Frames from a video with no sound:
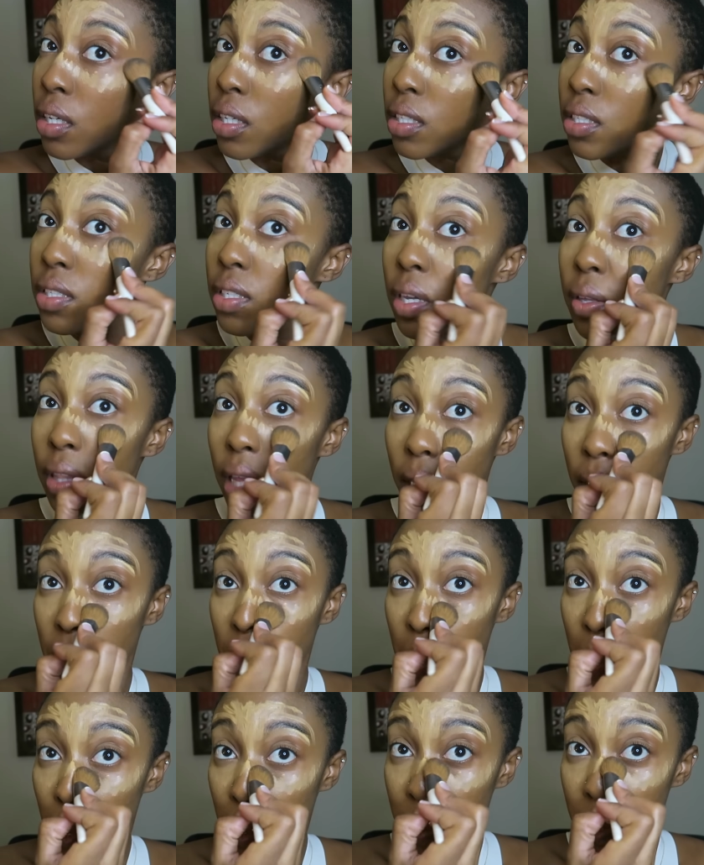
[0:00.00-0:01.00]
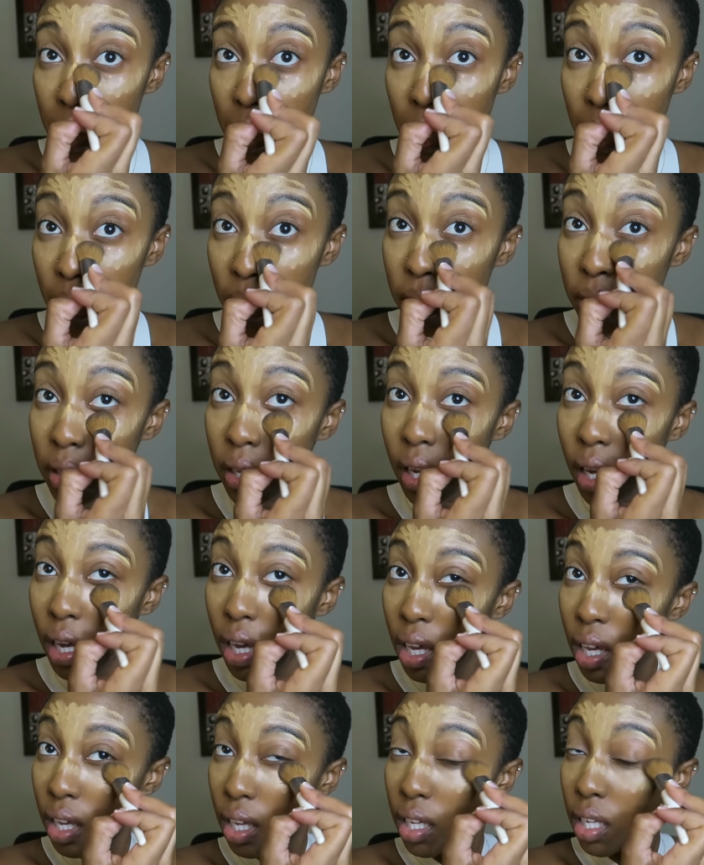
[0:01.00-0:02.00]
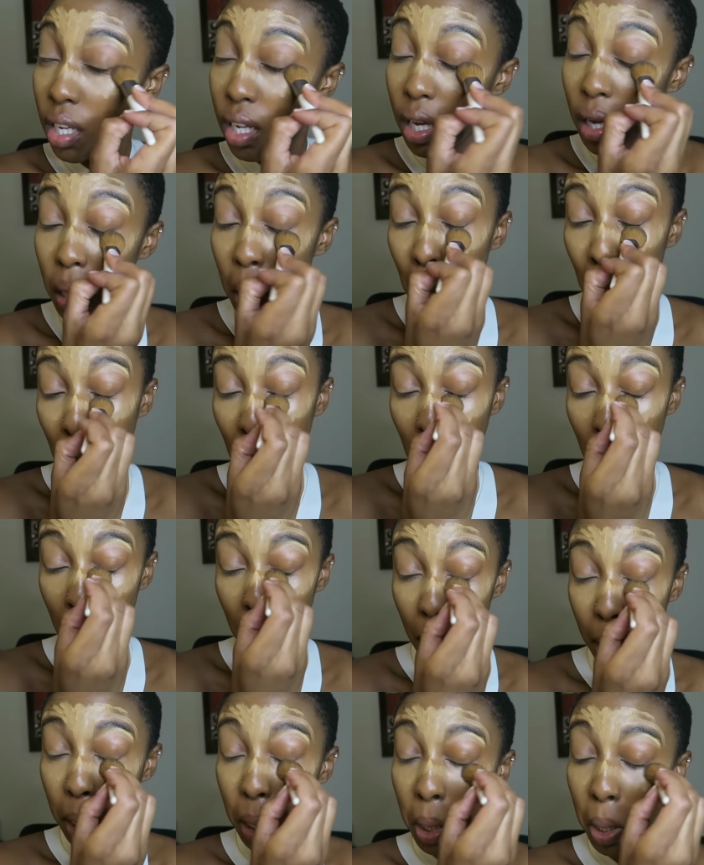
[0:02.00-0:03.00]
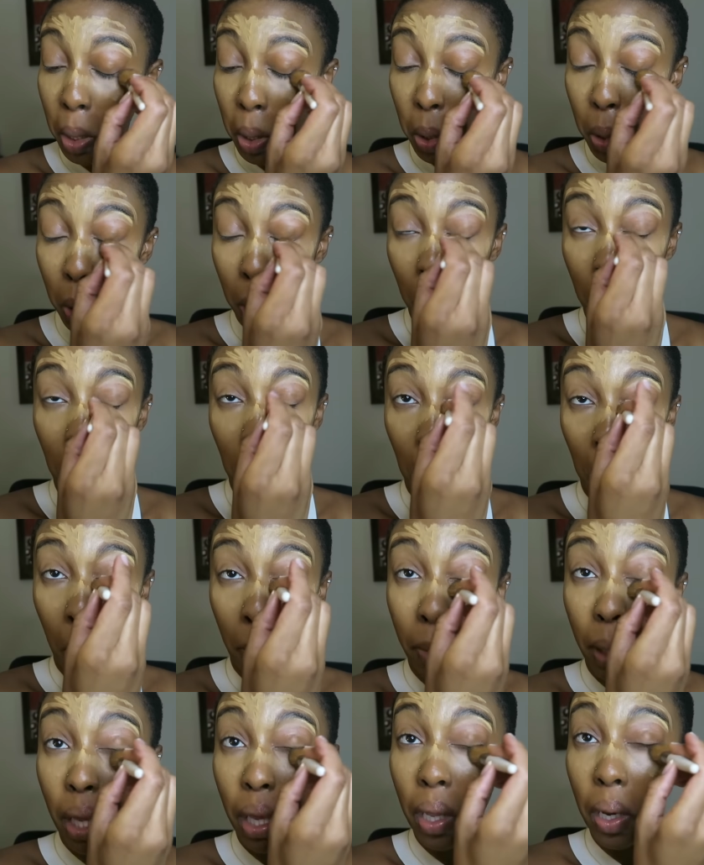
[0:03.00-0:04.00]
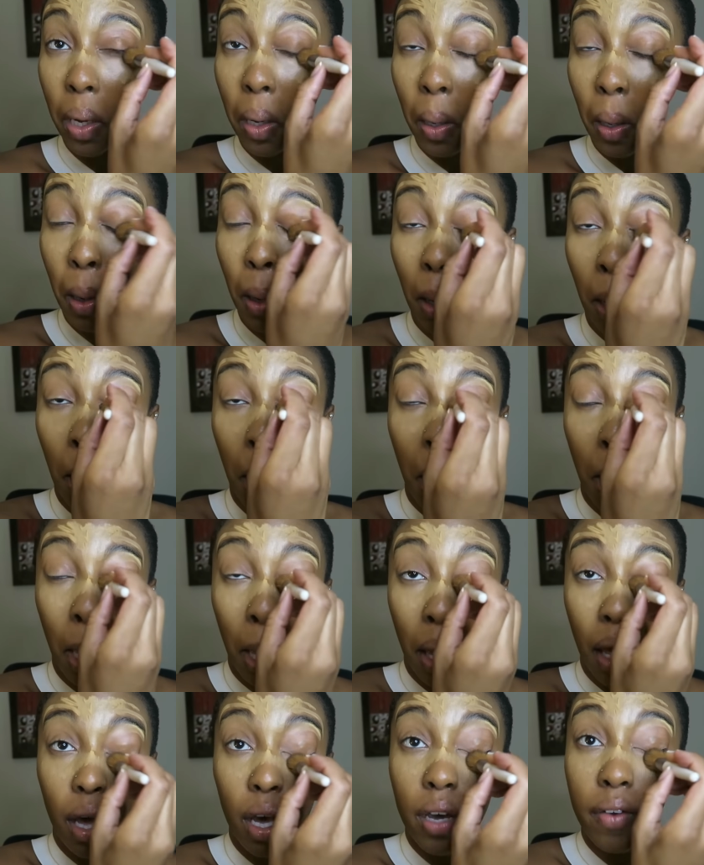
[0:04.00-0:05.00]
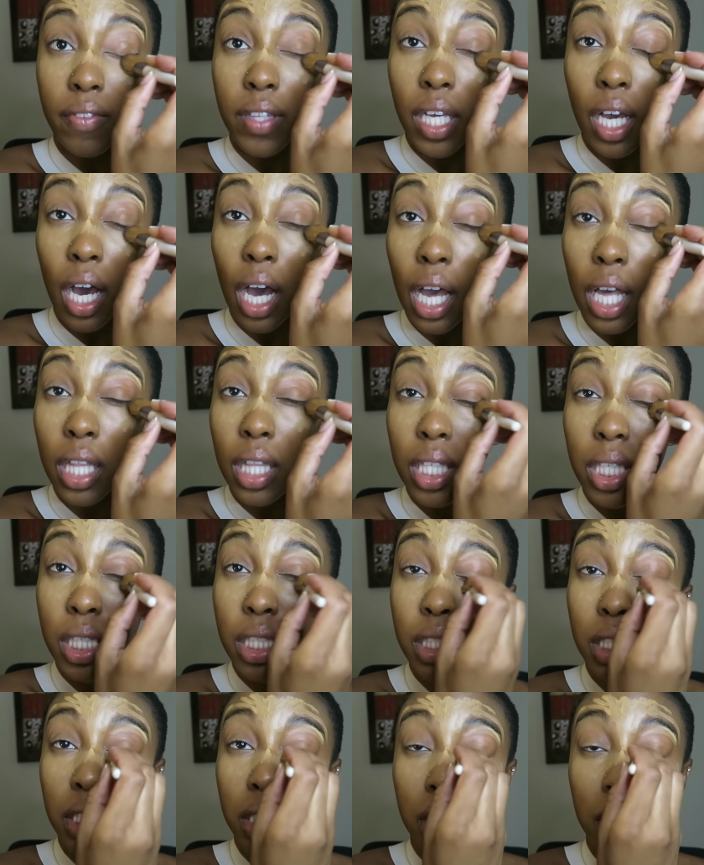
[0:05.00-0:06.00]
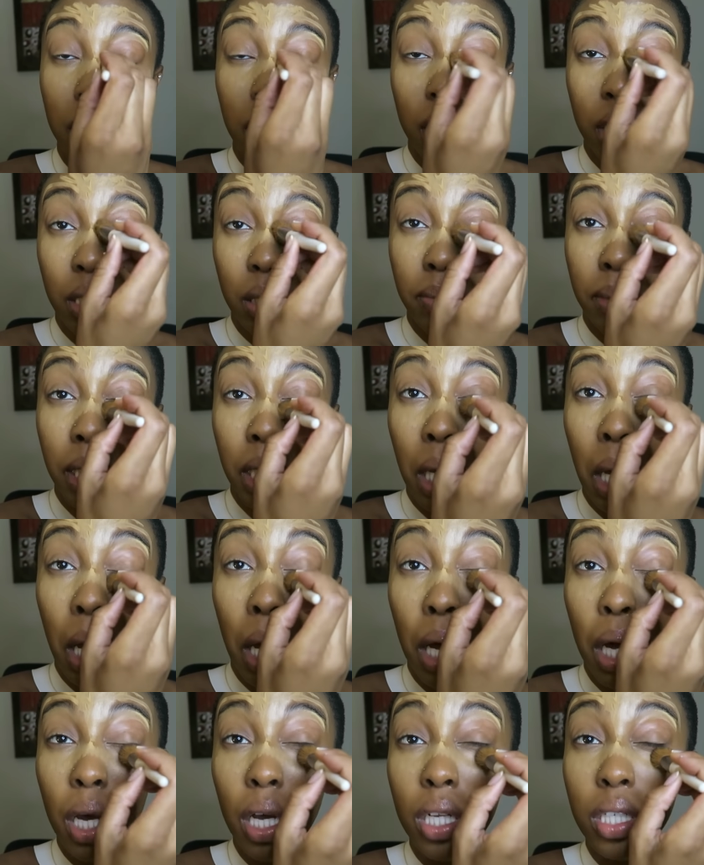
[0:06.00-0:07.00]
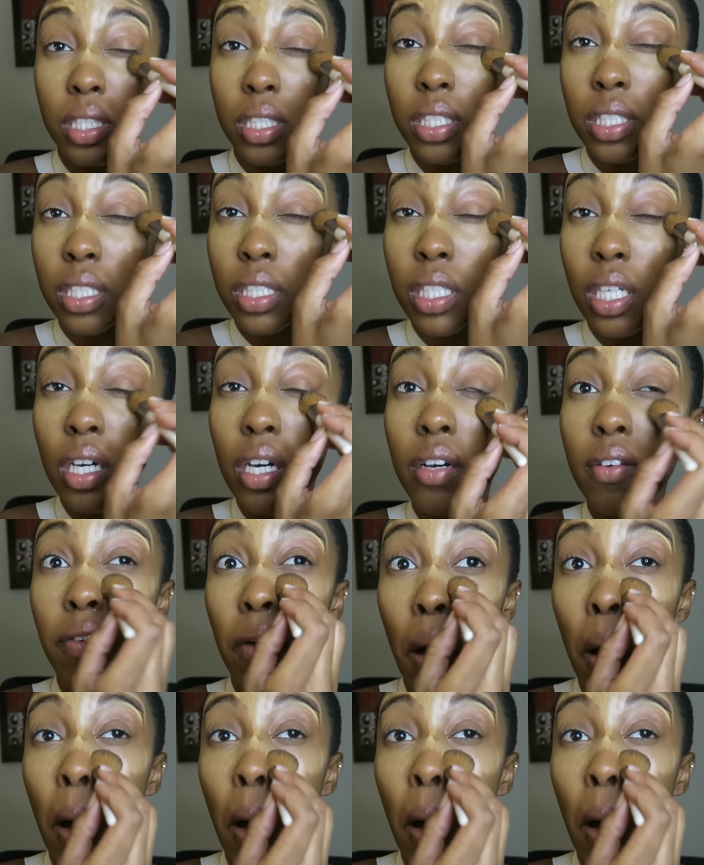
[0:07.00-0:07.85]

So then you go to the other side and you just do a little bit of the eyelid, just a little bit, just enough.